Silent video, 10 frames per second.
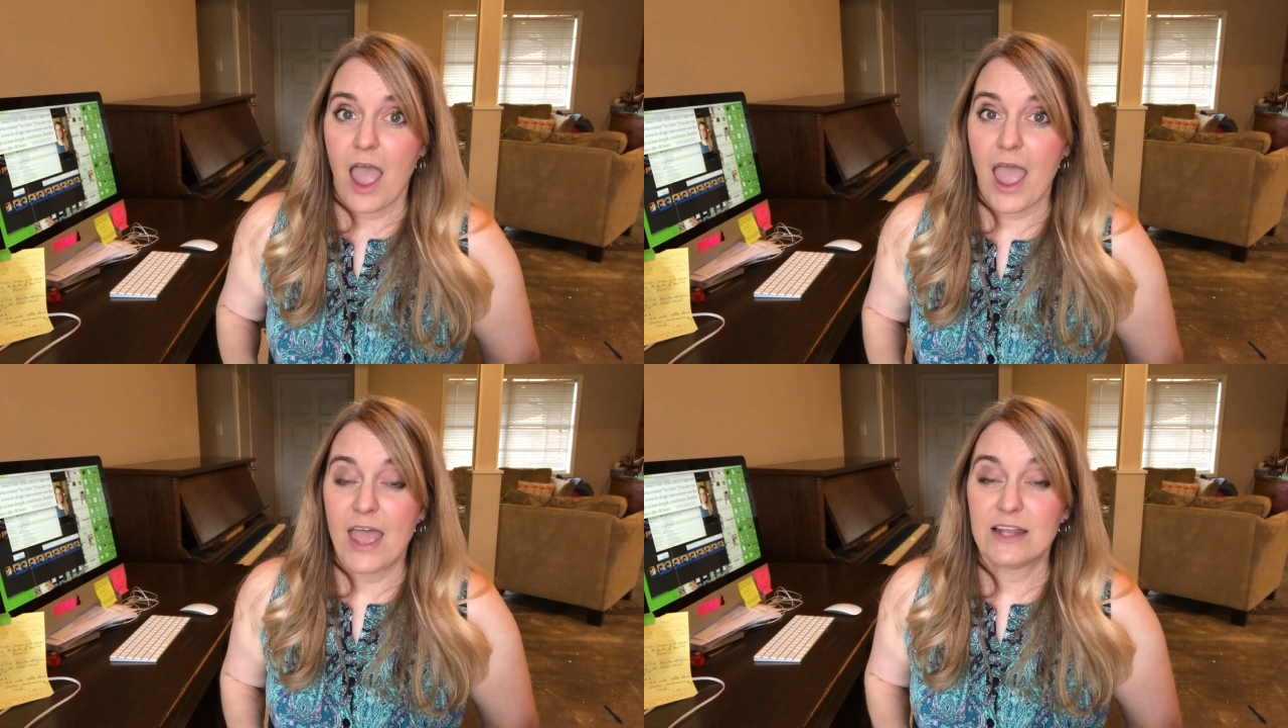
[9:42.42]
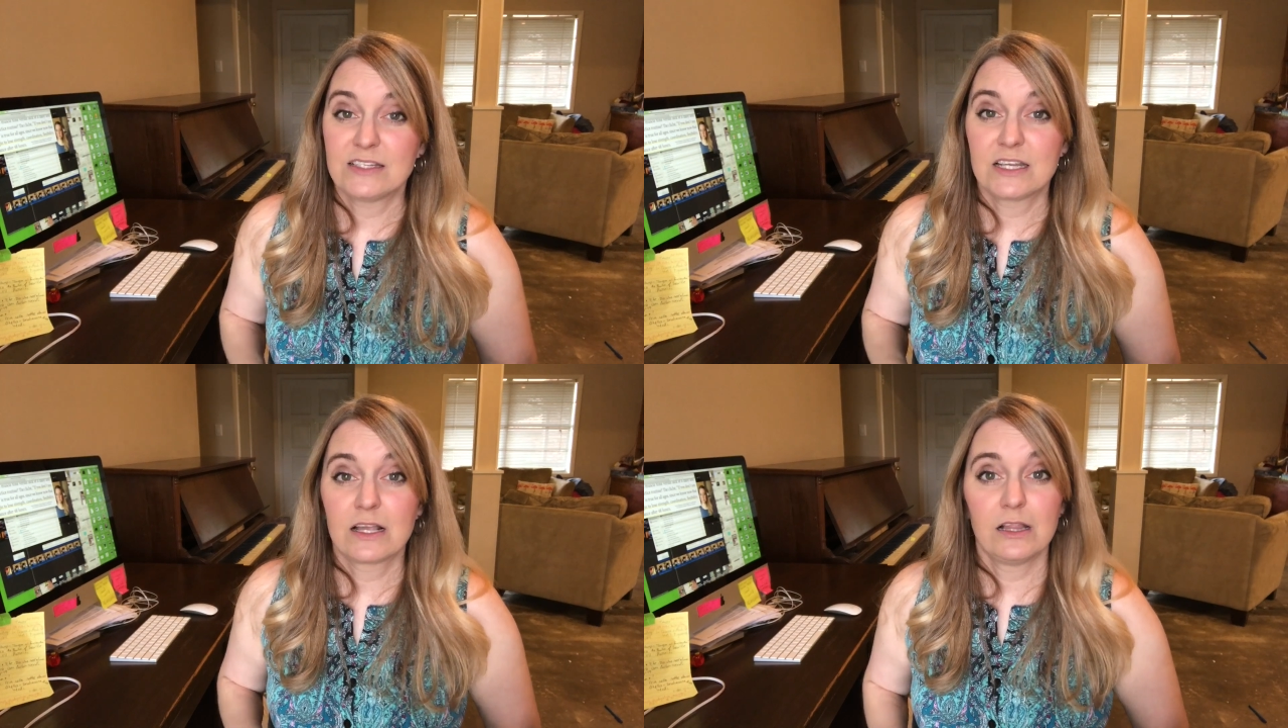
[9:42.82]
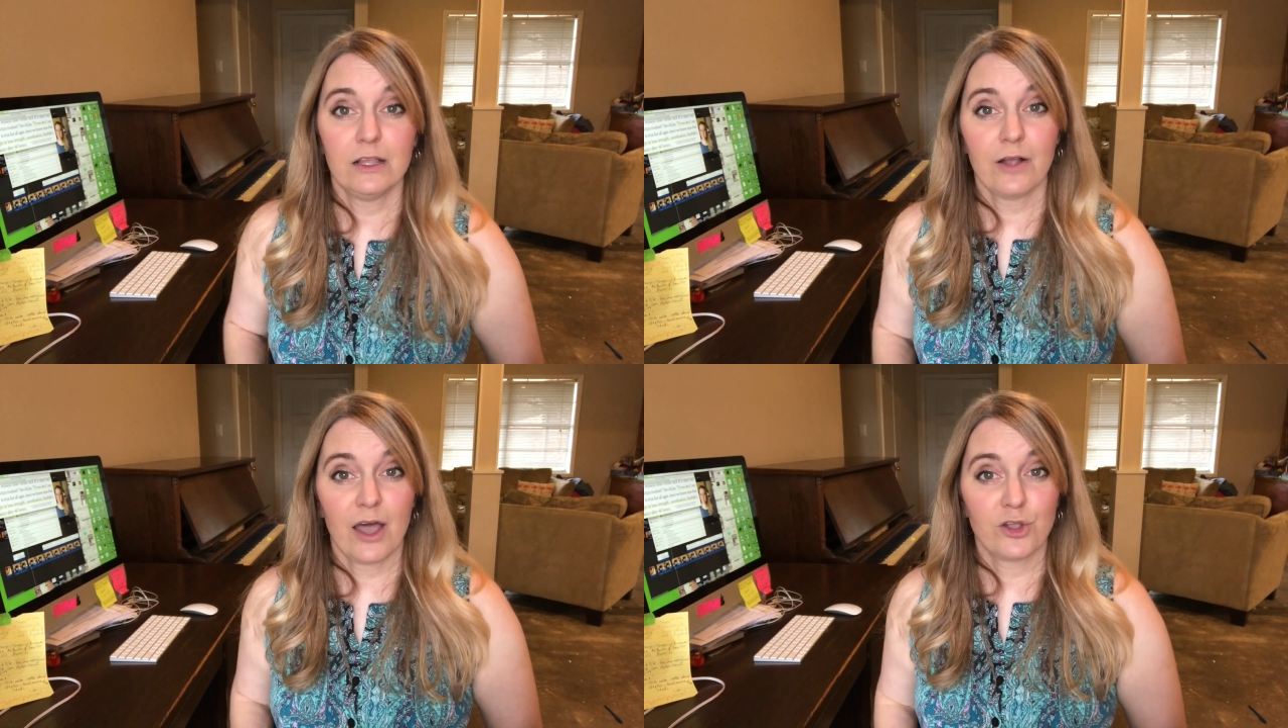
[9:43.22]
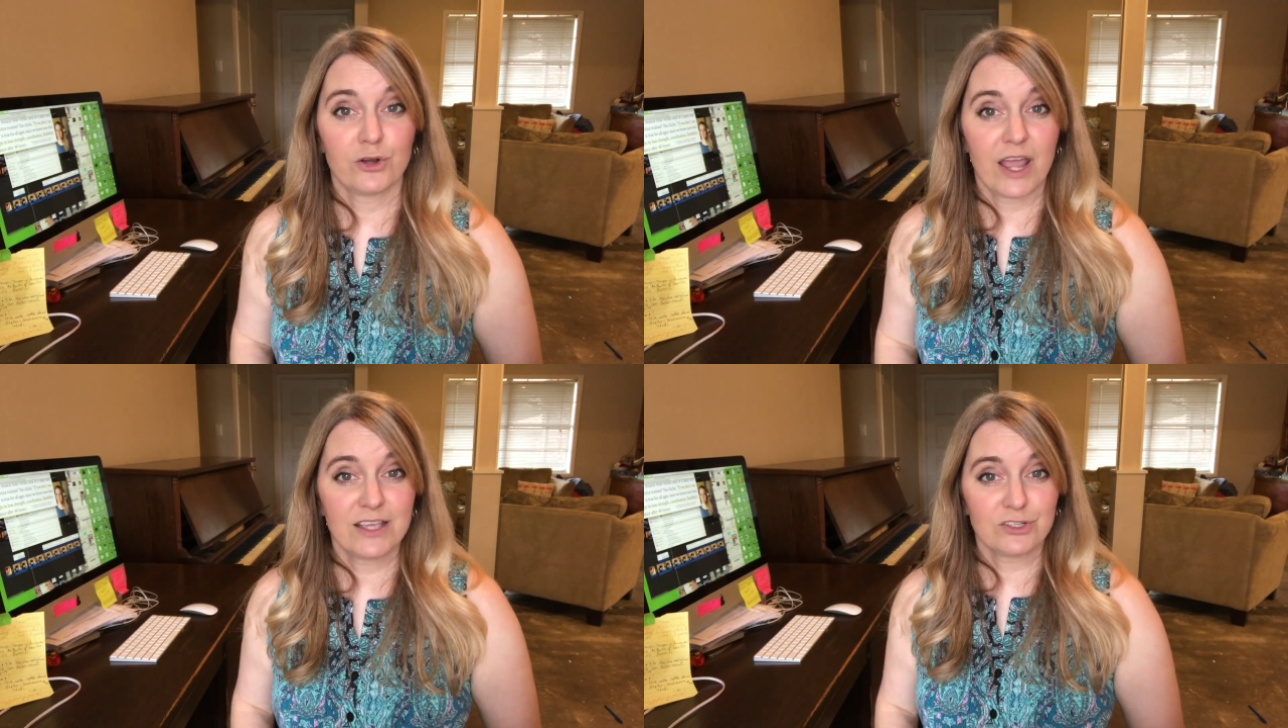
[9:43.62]
And to clear out your
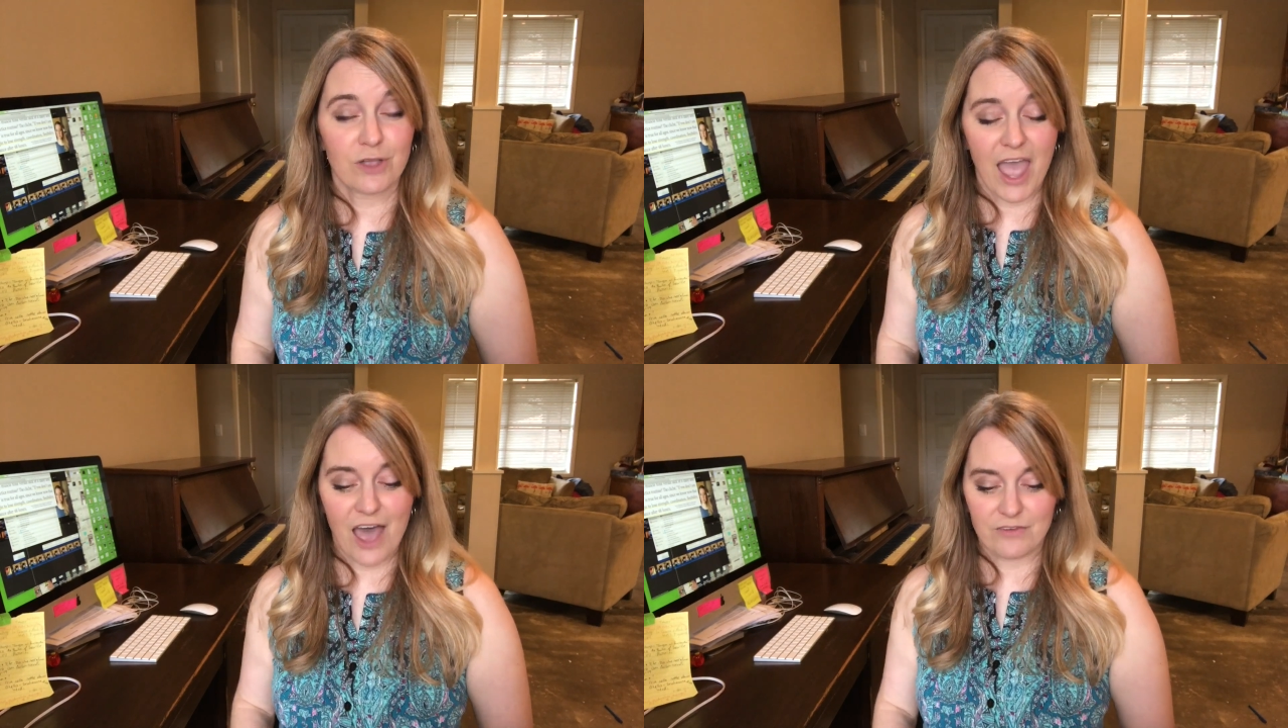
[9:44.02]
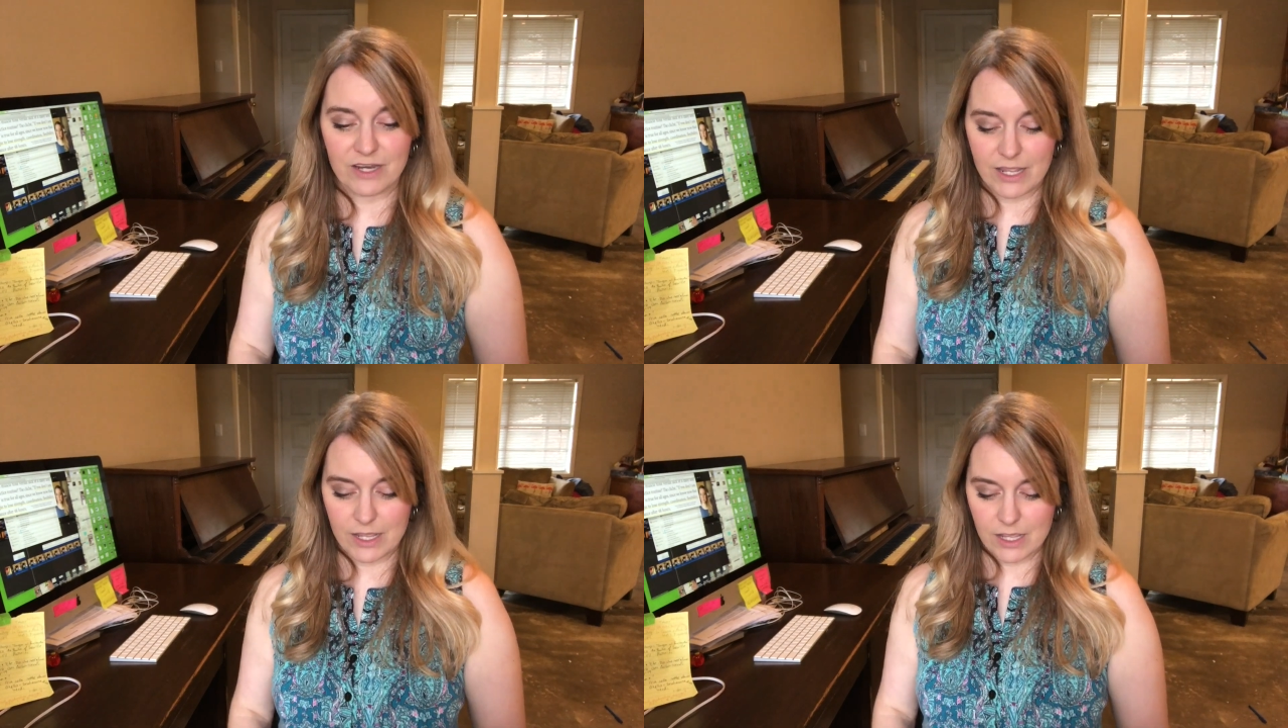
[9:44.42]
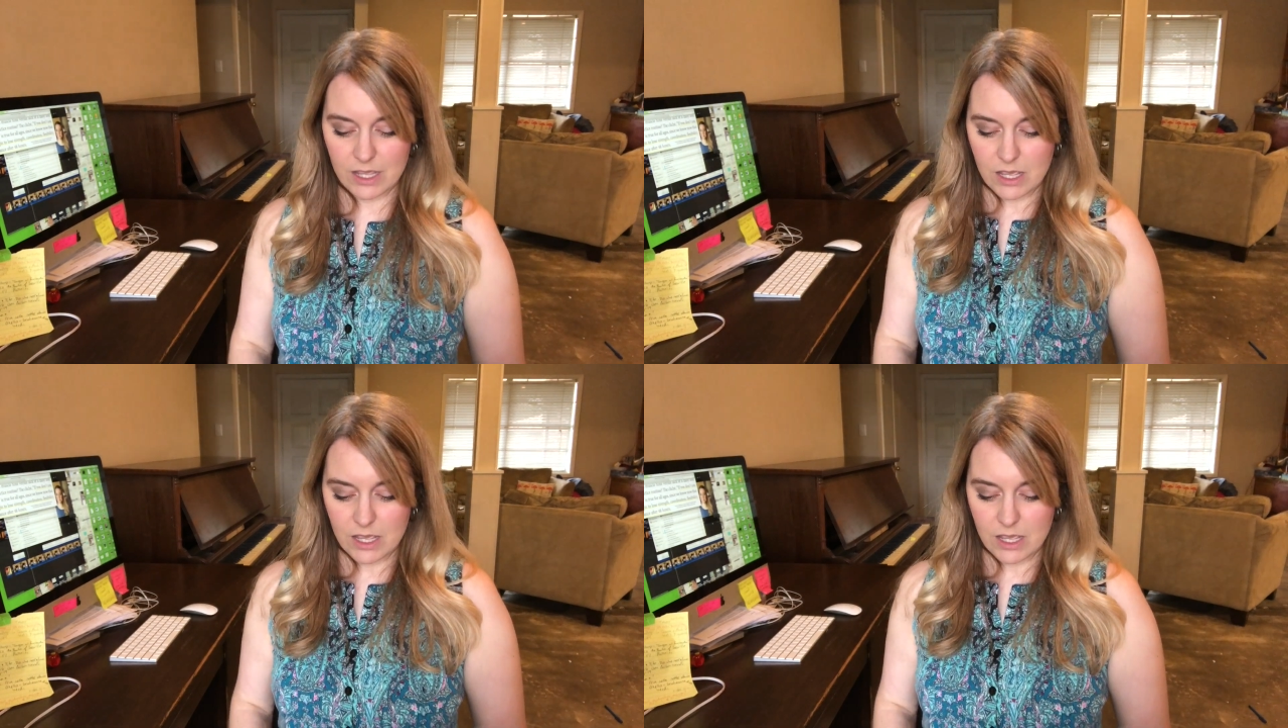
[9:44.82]
nasal cavity,